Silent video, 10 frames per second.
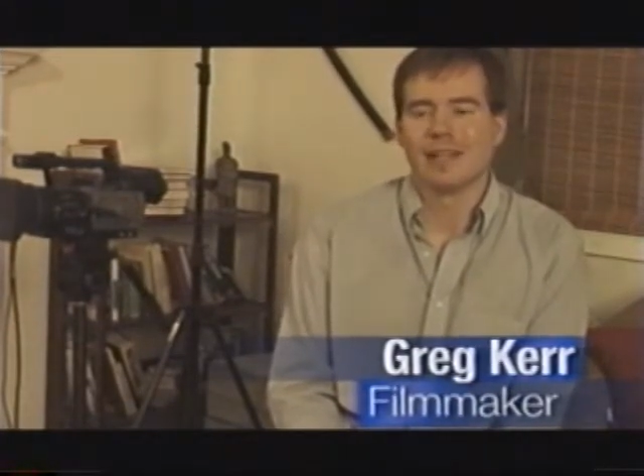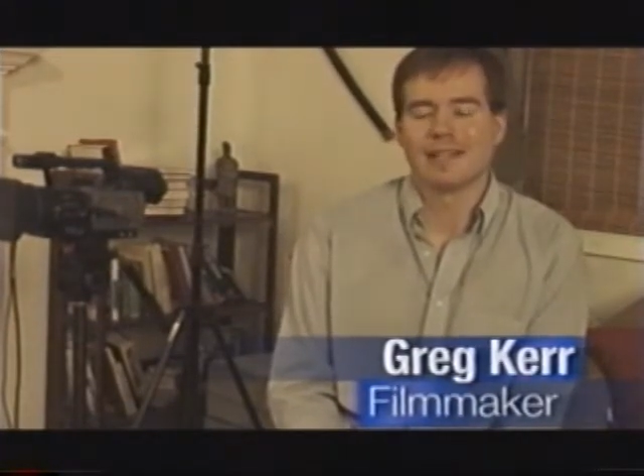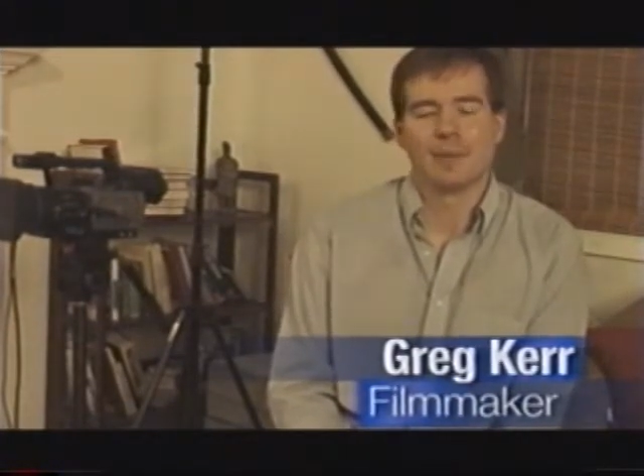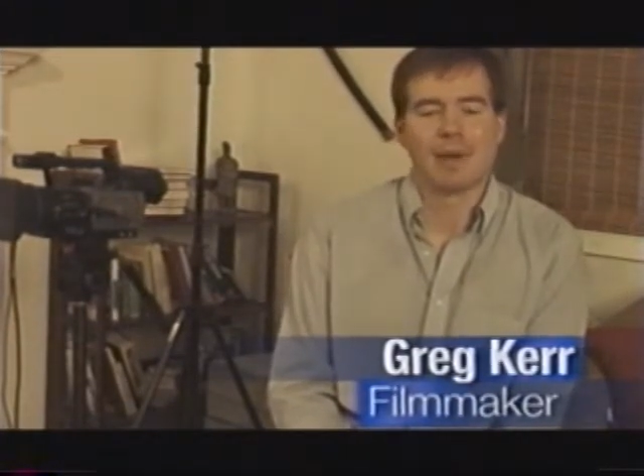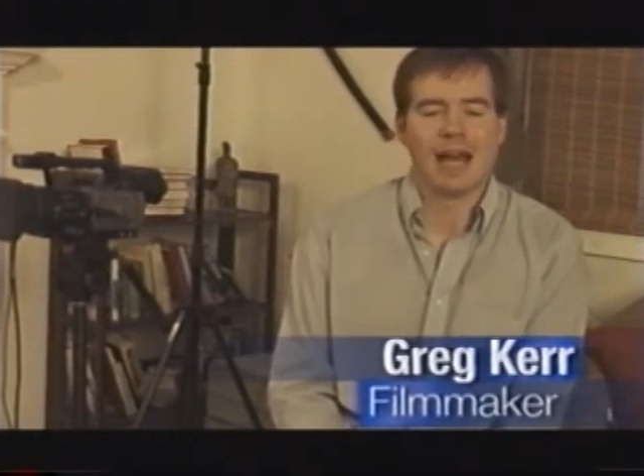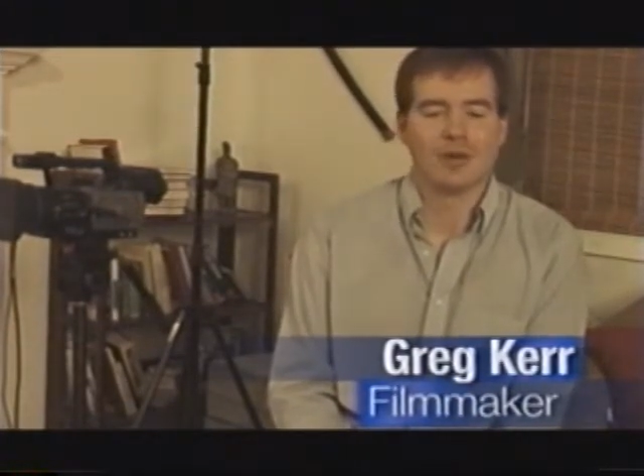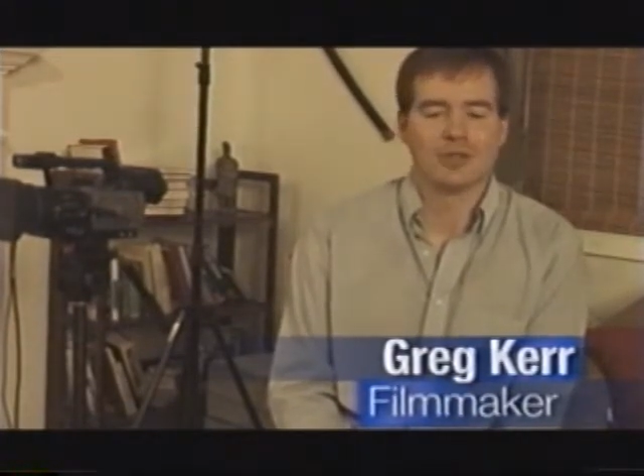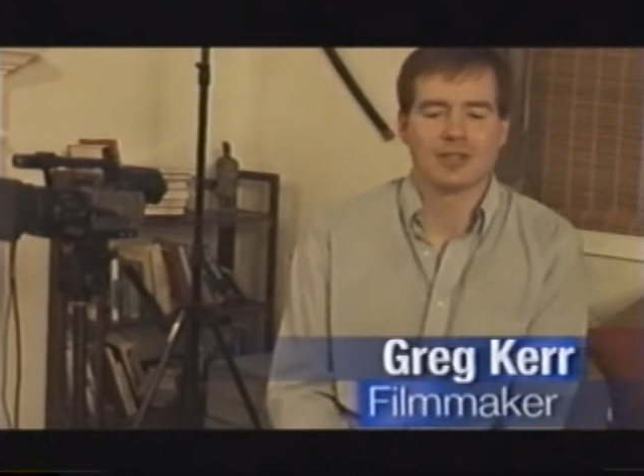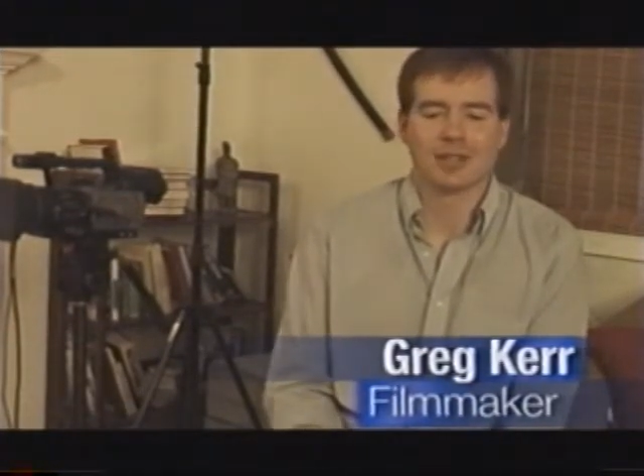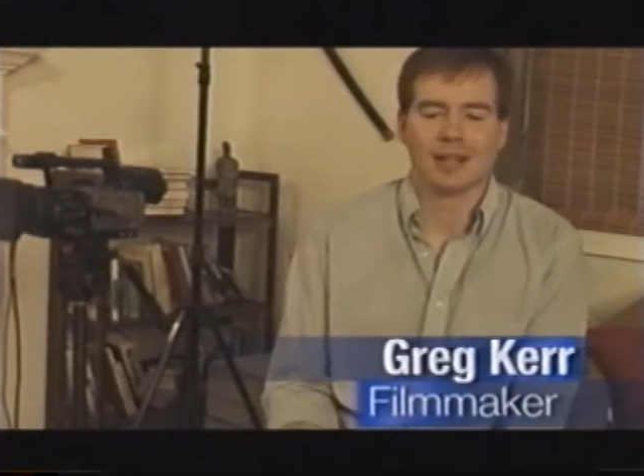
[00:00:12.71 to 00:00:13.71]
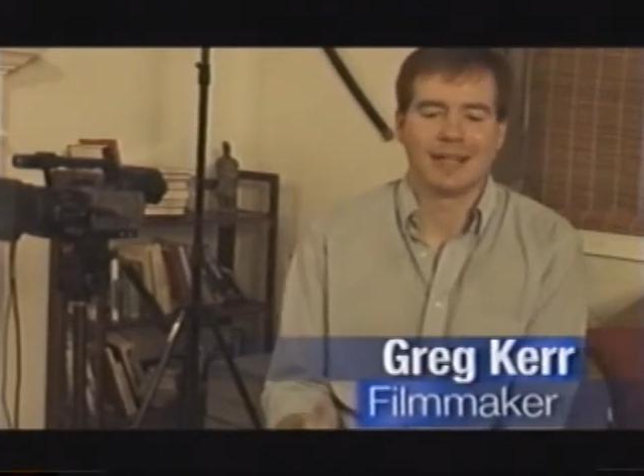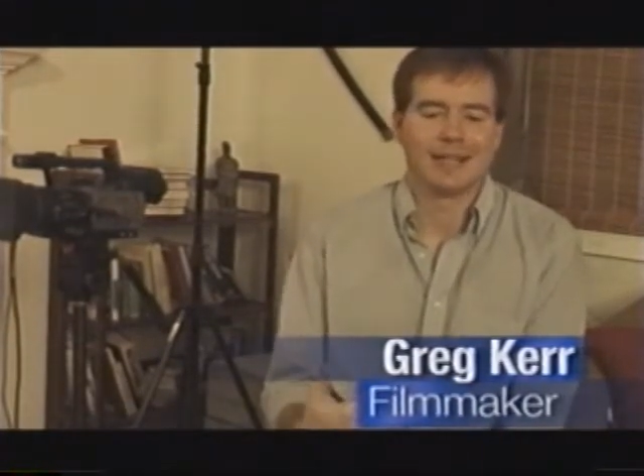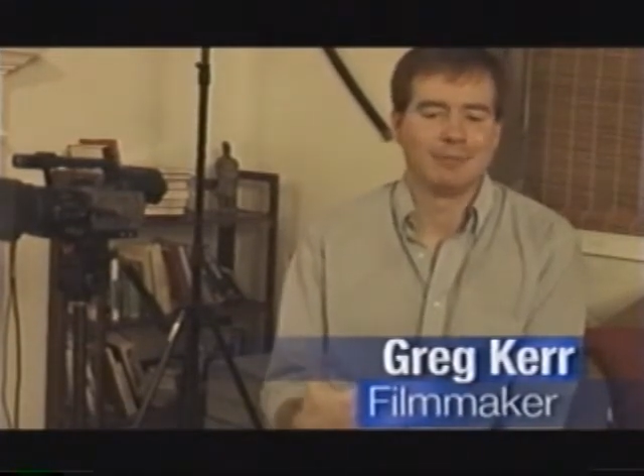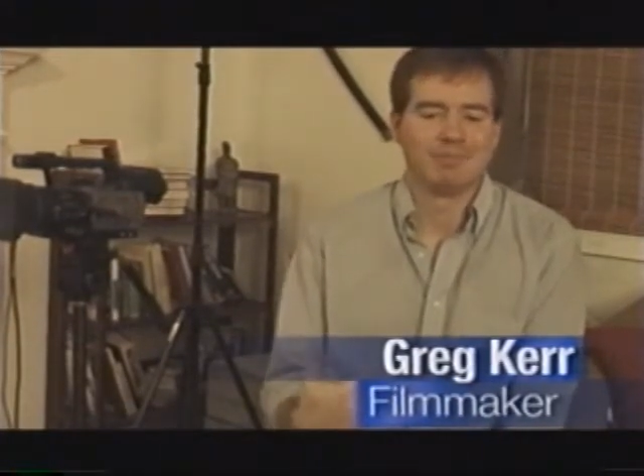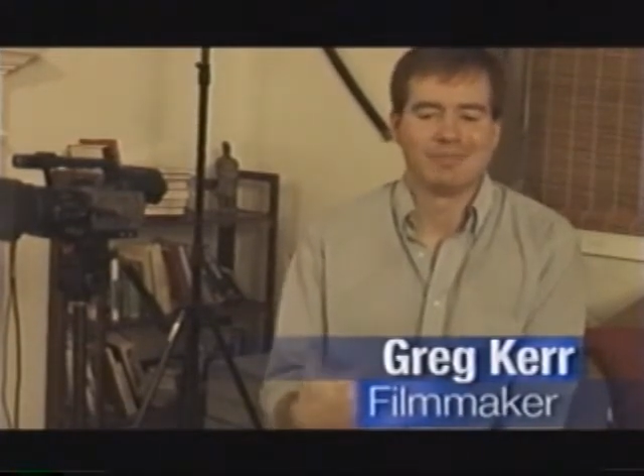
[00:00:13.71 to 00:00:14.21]
It's about
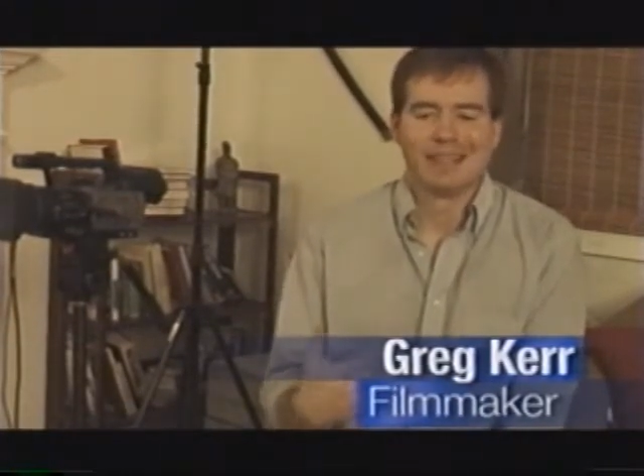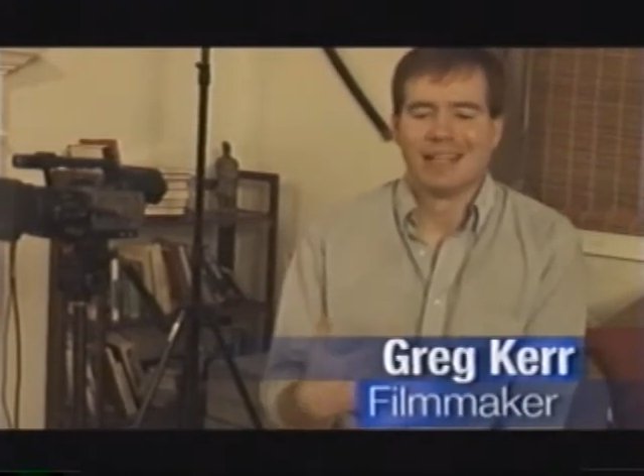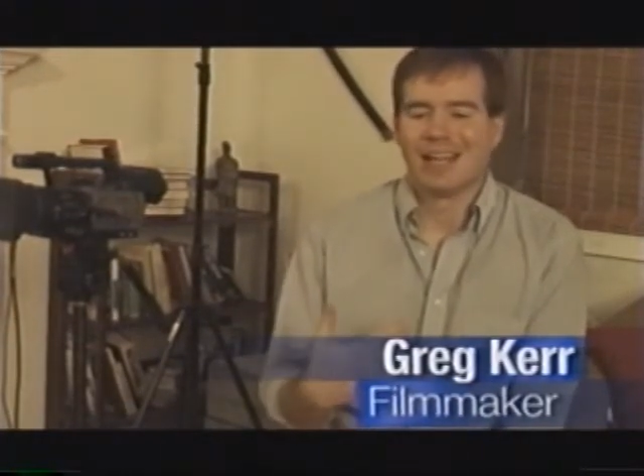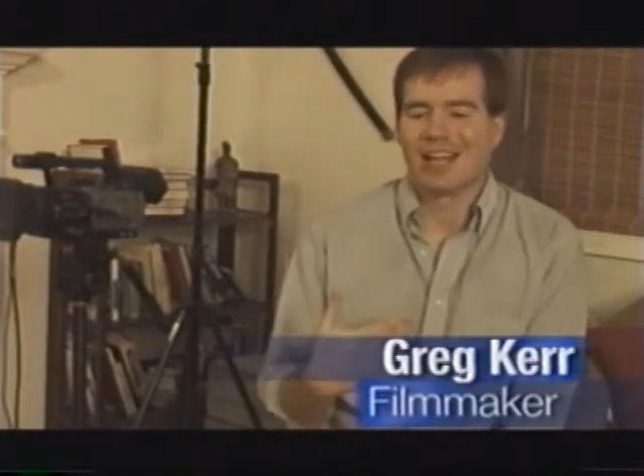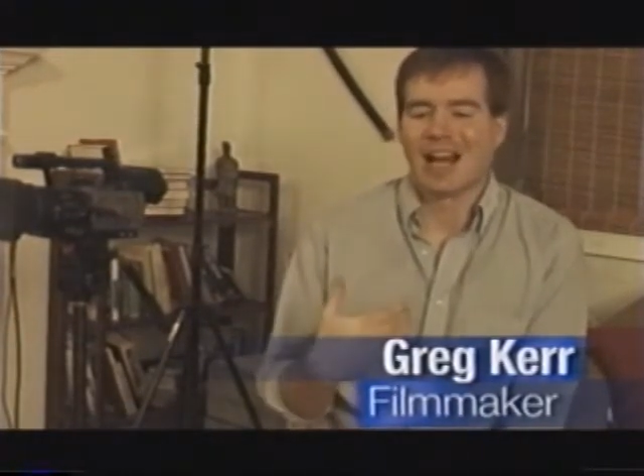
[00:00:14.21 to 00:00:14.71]
a